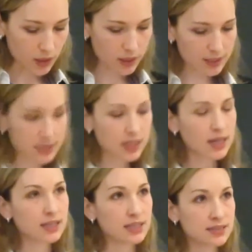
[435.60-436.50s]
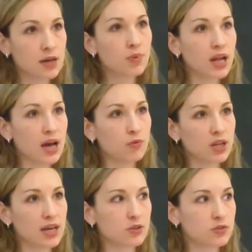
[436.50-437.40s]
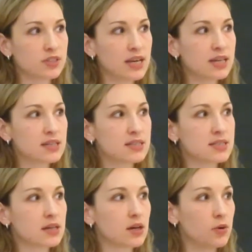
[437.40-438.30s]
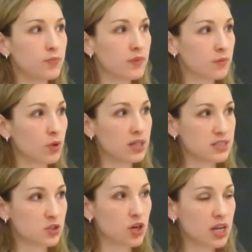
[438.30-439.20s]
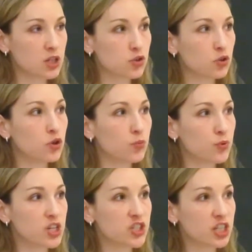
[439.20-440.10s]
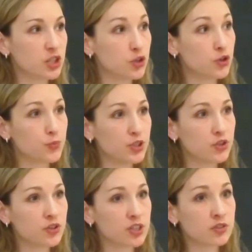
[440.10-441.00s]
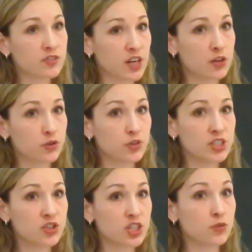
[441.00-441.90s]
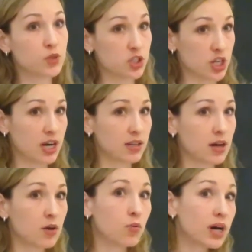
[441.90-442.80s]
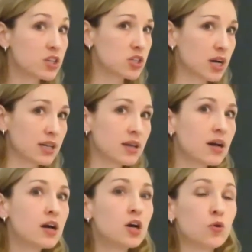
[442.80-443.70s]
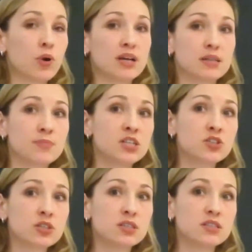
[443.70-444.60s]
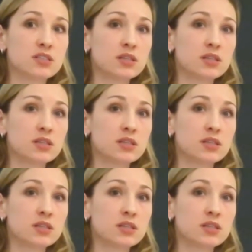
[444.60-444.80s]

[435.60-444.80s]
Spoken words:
And the example I would like to take is, this trilateral cooperation that the European Union started to initiate with China. Why China? Well, as I mentioned, this